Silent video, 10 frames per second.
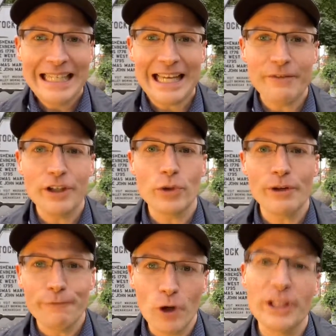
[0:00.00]
Kevin,
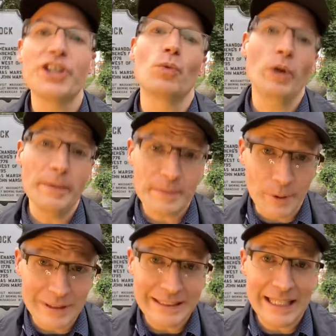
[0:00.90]
green foliage in
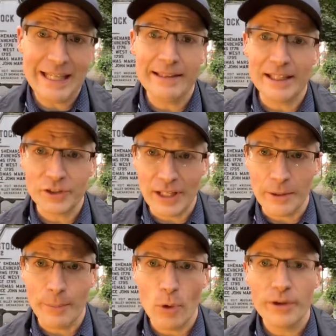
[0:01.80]
Williamsburg today. Thanks for that
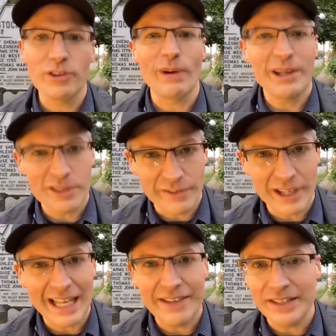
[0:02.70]
report. The rain was
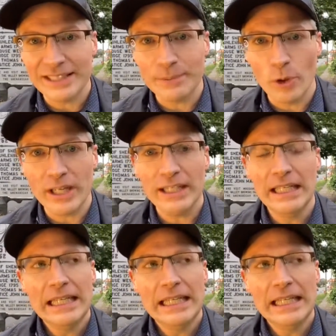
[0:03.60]
very heavy this morning.